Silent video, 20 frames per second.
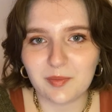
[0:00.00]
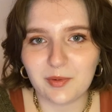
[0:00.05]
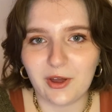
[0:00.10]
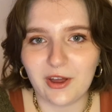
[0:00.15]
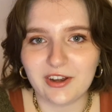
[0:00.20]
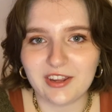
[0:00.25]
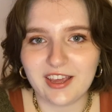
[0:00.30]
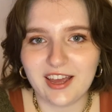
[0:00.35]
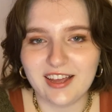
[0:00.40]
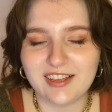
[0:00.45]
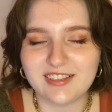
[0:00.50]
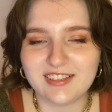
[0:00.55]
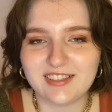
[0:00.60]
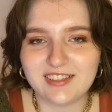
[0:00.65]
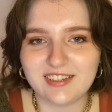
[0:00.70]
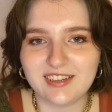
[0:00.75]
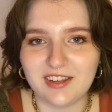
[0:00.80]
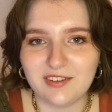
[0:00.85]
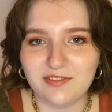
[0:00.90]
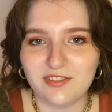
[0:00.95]

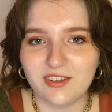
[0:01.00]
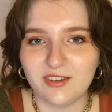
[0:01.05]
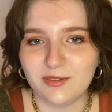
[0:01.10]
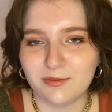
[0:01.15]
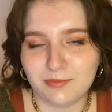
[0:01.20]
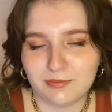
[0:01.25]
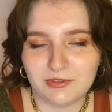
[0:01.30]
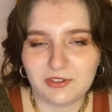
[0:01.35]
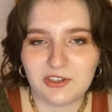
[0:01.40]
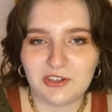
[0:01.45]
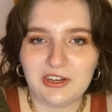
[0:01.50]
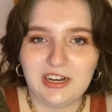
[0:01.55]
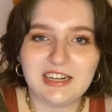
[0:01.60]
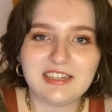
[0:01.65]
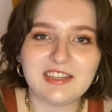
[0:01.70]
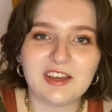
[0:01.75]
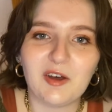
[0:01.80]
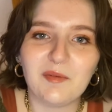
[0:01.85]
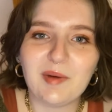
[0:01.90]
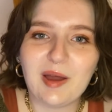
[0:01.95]
podcast, if you couldn't
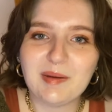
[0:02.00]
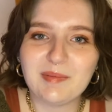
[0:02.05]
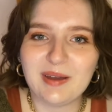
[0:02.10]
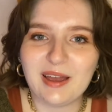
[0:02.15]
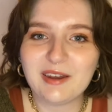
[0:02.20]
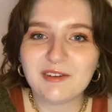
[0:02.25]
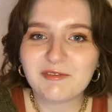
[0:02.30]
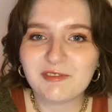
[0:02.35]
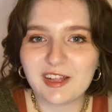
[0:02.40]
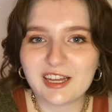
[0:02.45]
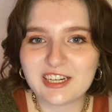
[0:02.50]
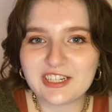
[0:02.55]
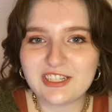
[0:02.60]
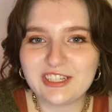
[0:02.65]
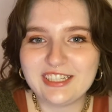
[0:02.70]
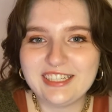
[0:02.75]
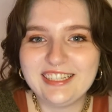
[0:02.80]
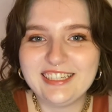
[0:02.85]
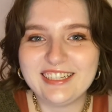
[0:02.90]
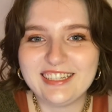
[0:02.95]
tell by my
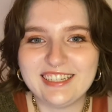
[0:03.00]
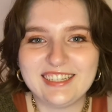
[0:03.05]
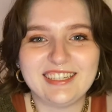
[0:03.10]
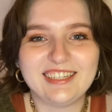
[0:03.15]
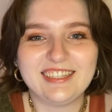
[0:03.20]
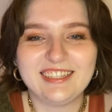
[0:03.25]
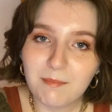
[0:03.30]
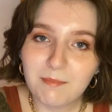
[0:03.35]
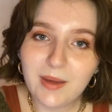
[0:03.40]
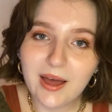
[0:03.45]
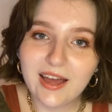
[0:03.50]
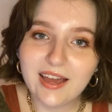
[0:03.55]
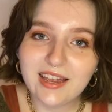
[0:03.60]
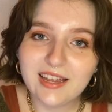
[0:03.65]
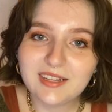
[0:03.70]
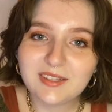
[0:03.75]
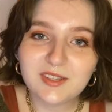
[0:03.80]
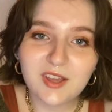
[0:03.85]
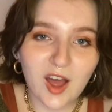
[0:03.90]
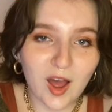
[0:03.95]
inflection.
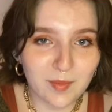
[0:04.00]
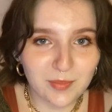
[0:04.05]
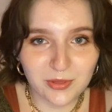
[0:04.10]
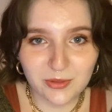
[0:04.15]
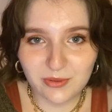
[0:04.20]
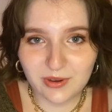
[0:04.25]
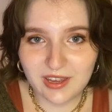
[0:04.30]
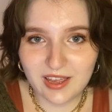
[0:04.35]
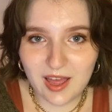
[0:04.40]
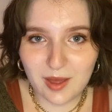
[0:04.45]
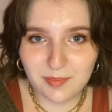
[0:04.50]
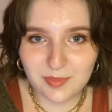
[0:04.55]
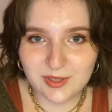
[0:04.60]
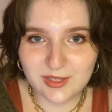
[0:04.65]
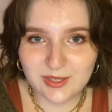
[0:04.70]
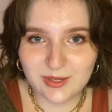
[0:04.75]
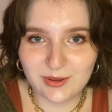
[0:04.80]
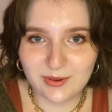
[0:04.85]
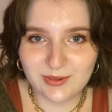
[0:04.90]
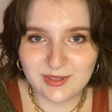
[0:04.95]
My top 3
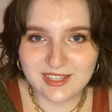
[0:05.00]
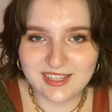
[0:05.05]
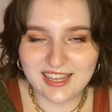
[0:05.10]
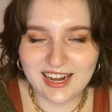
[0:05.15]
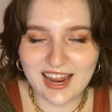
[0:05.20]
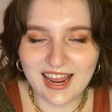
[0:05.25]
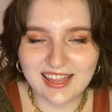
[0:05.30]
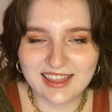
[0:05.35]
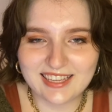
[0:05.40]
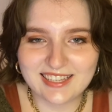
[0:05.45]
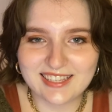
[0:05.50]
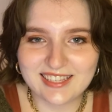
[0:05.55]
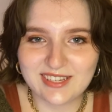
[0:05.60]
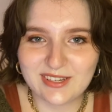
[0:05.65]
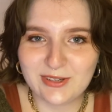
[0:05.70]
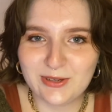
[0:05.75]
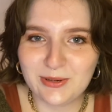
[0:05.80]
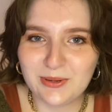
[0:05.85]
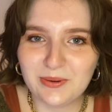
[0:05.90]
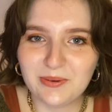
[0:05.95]
episodes that I listen
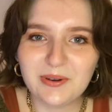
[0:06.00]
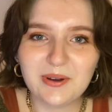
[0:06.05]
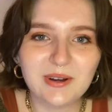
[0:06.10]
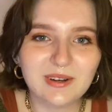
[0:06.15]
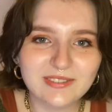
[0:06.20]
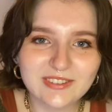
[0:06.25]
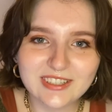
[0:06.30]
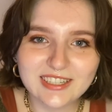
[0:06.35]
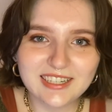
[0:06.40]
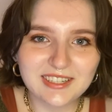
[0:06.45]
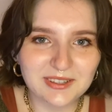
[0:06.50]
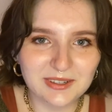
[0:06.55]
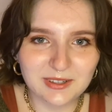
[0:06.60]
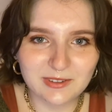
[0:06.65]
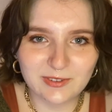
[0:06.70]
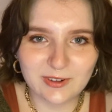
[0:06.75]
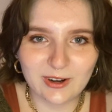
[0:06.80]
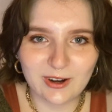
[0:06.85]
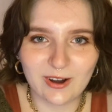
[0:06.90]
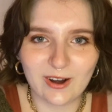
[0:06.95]
to over and
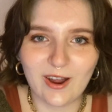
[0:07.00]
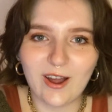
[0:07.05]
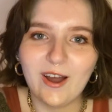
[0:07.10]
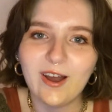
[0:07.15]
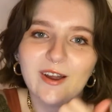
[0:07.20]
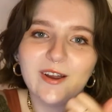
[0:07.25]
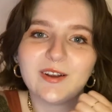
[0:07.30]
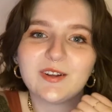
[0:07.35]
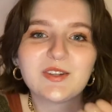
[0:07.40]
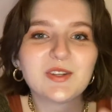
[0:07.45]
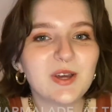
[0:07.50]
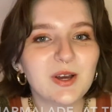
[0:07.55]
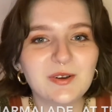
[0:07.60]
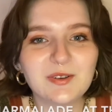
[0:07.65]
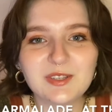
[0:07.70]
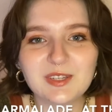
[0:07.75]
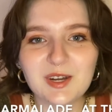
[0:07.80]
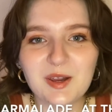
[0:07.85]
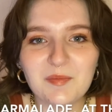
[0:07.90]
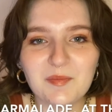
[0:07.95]
over are
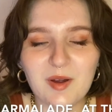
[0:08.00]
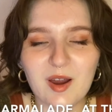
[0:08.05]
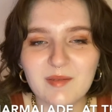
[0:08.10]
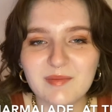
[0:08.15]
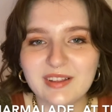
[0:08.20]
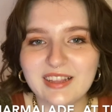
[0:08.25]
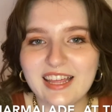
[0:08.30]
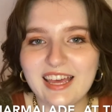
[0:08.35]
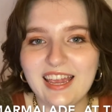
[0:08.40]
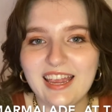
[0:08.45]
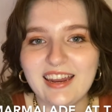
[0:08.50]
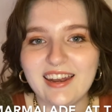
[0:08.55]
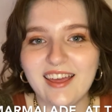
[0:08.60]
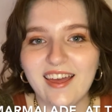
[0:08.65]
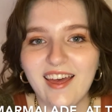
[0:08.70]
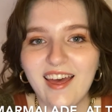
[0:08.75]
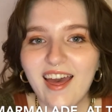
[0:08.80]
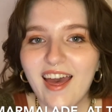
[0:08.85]
Toast and Marmalade,